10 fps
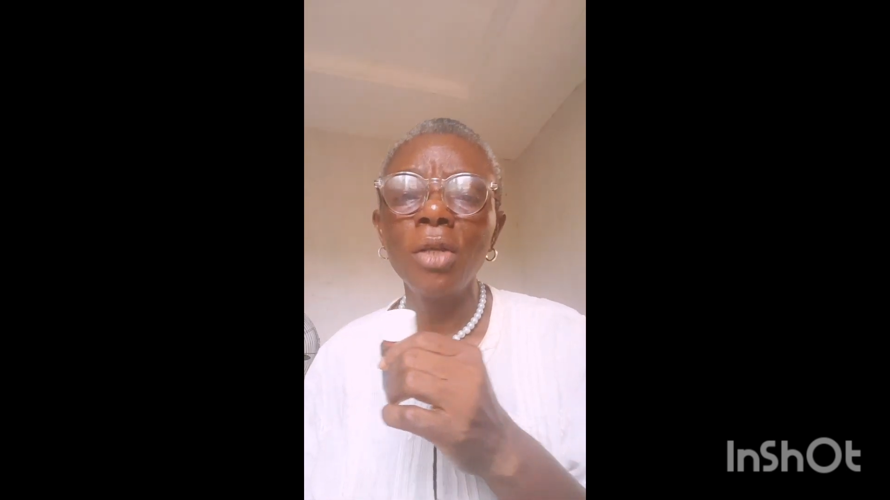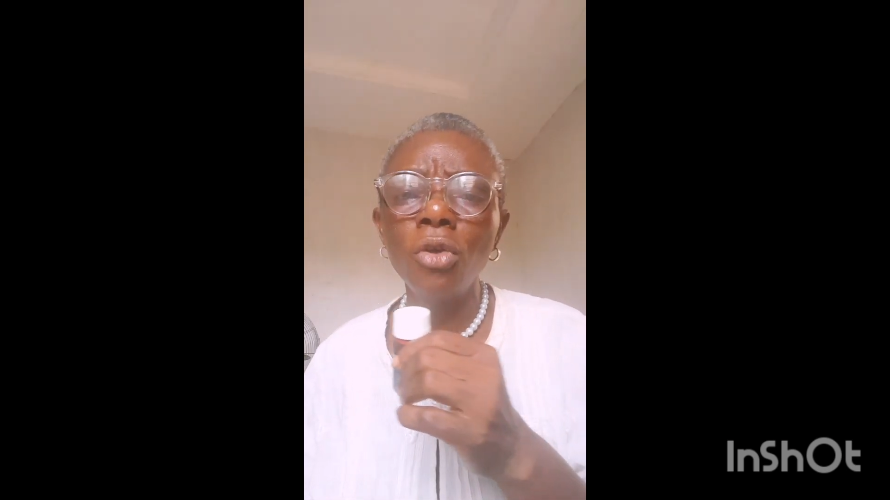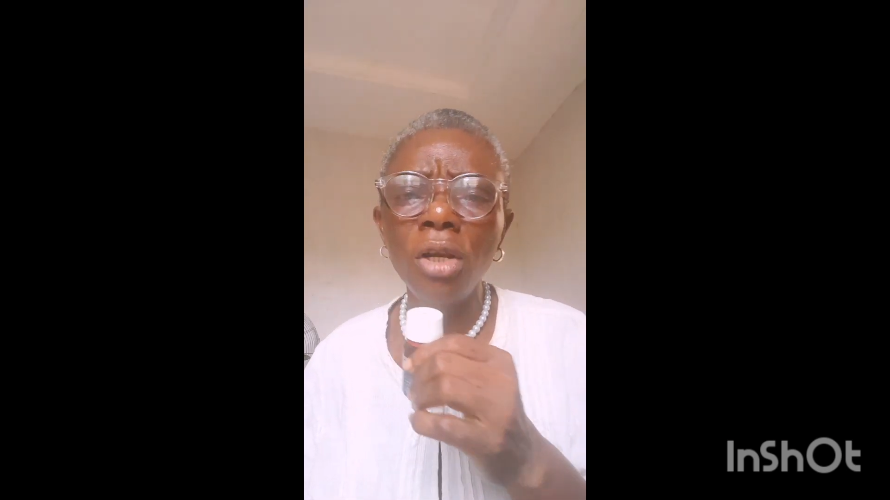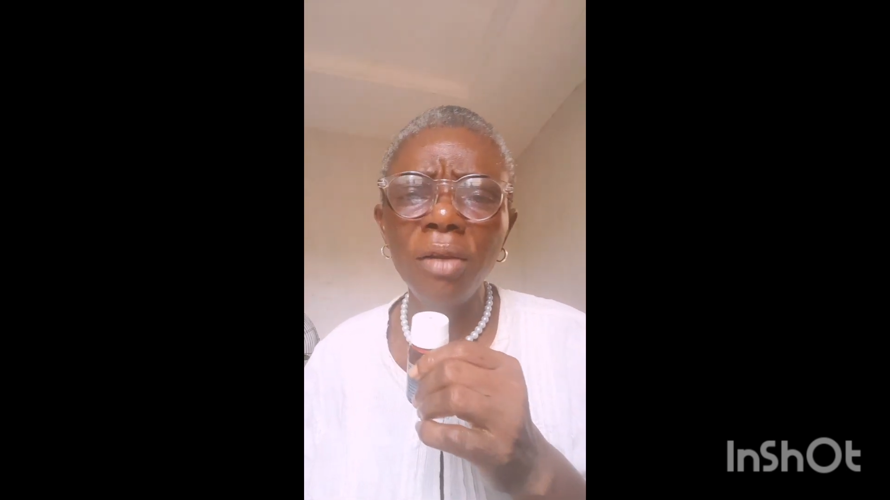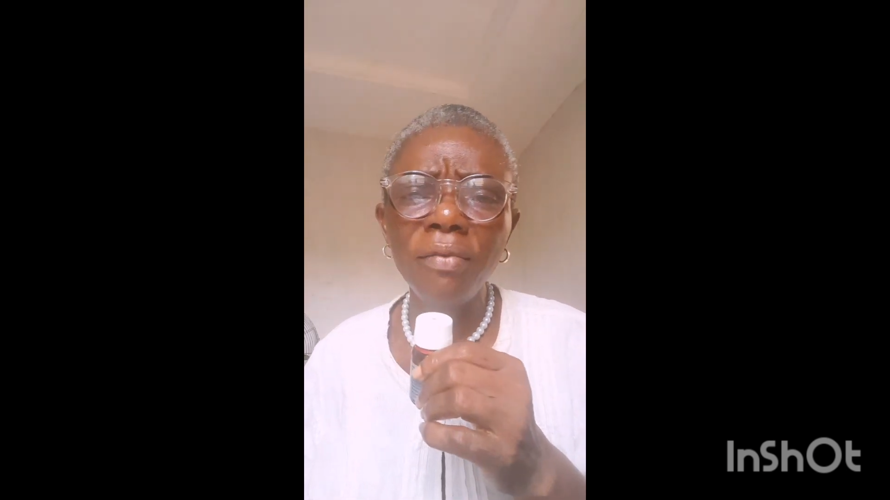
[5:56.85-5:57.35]

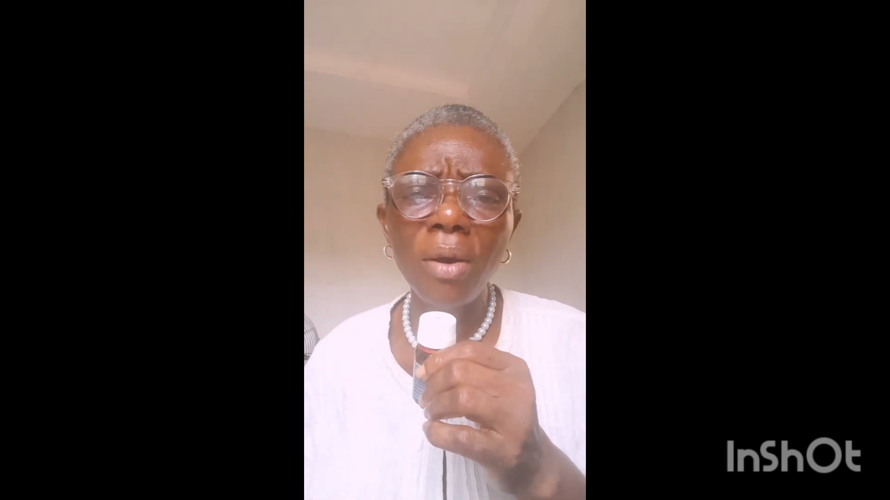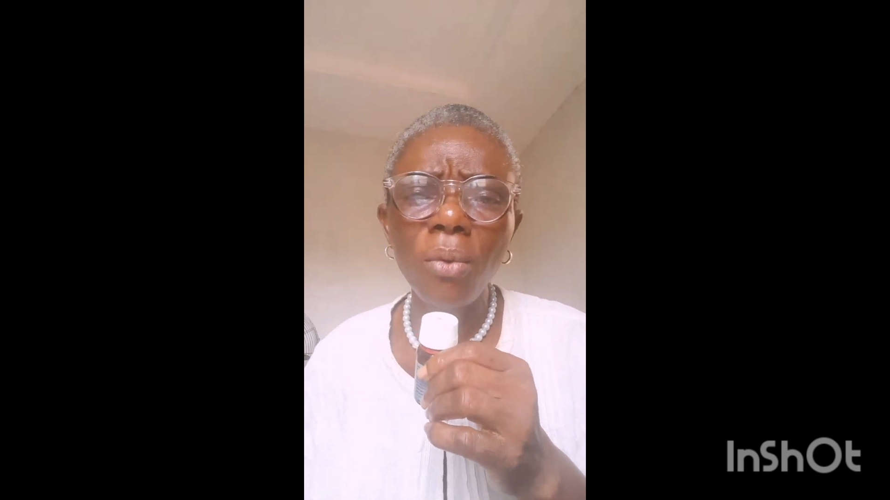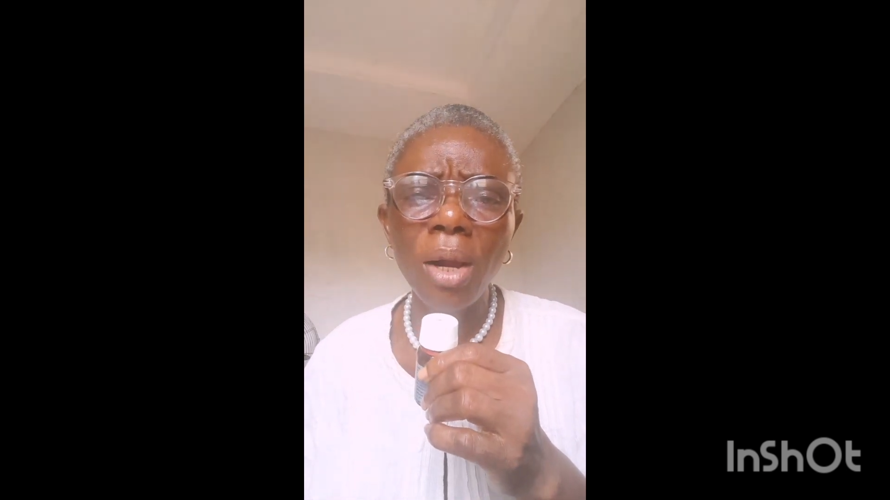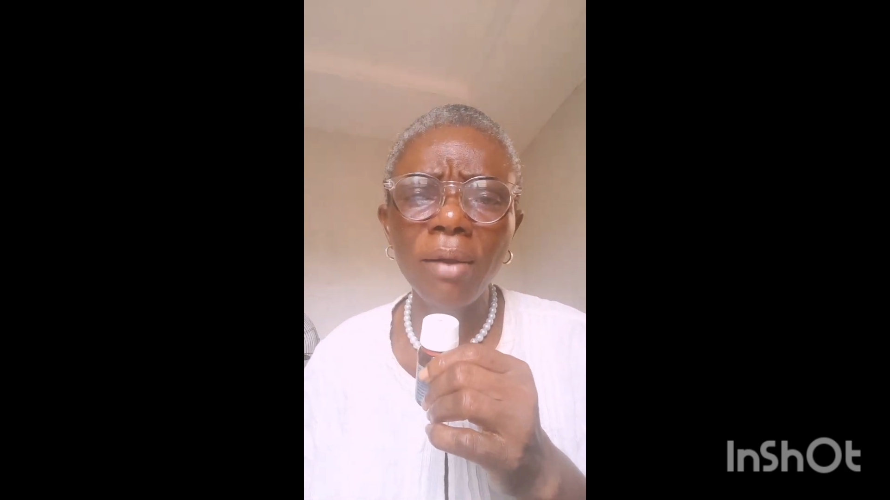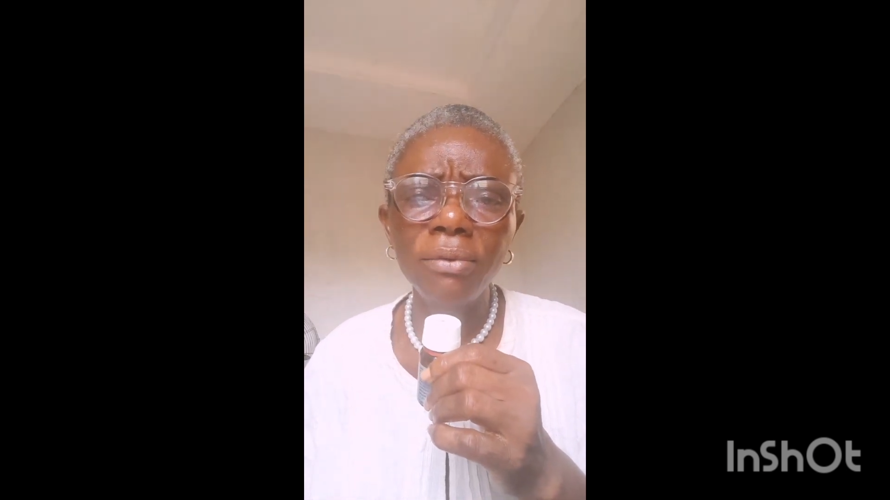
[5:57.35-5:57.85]
your liver
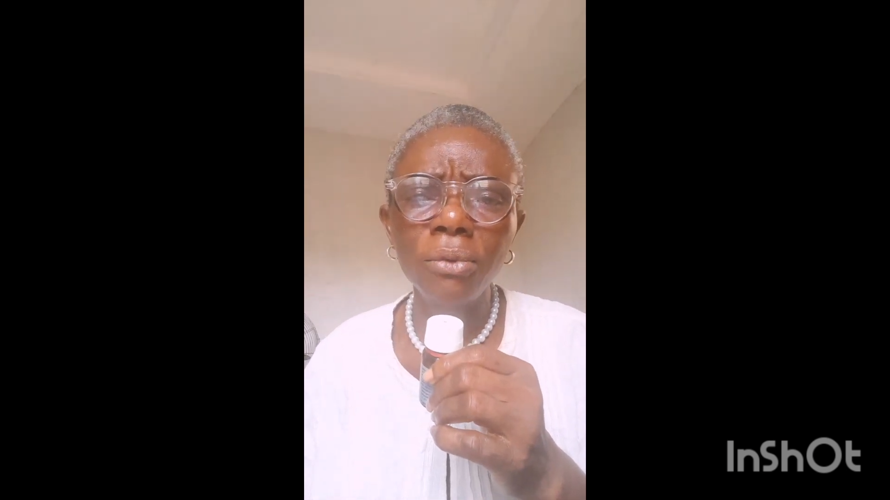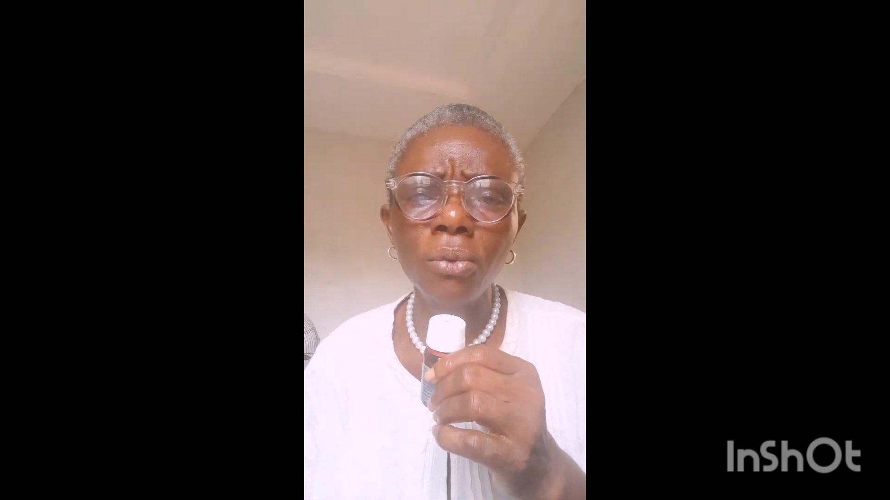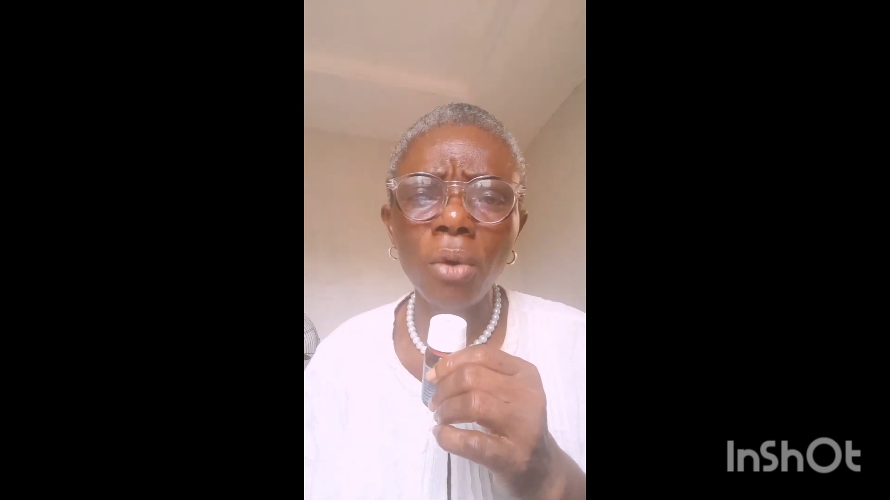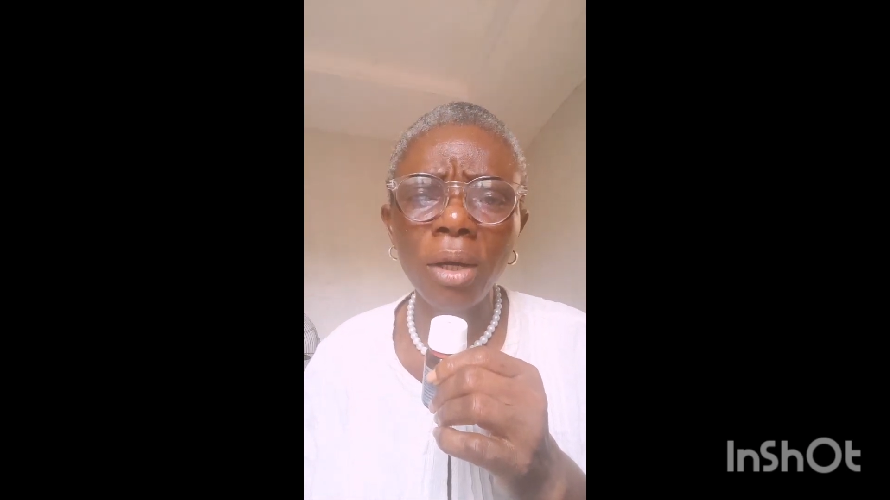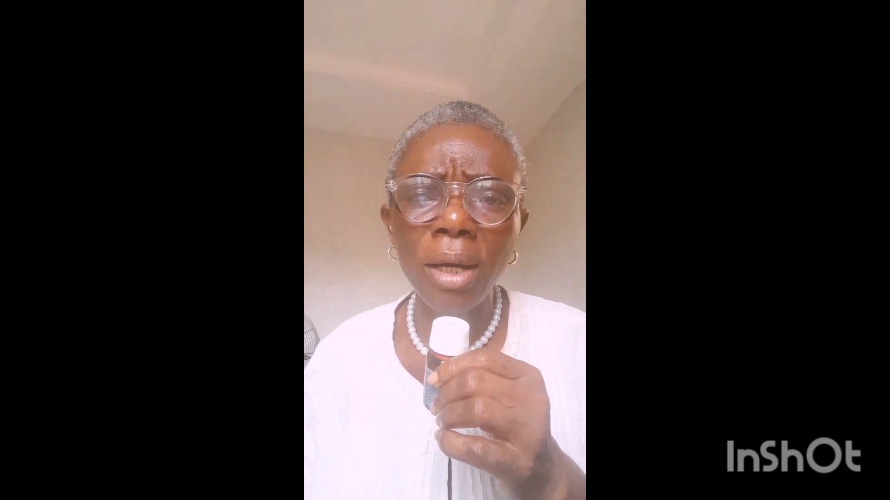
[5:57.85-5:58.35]
will have to
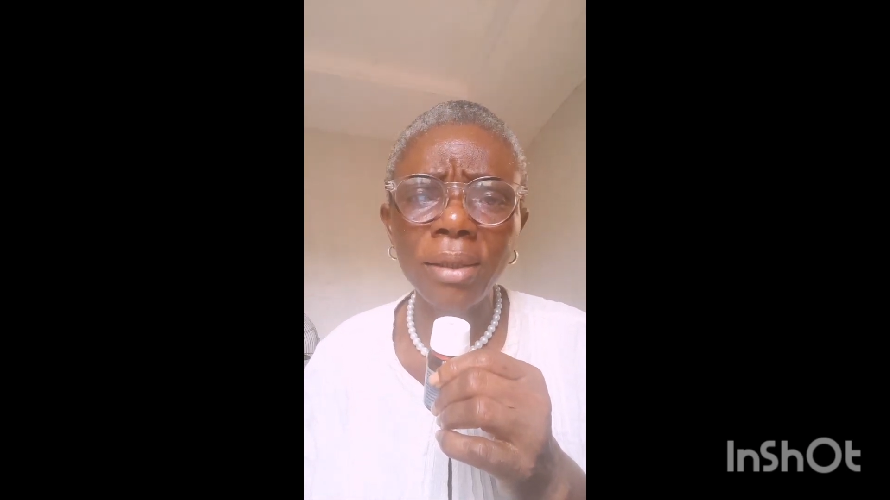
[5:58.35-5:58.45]
work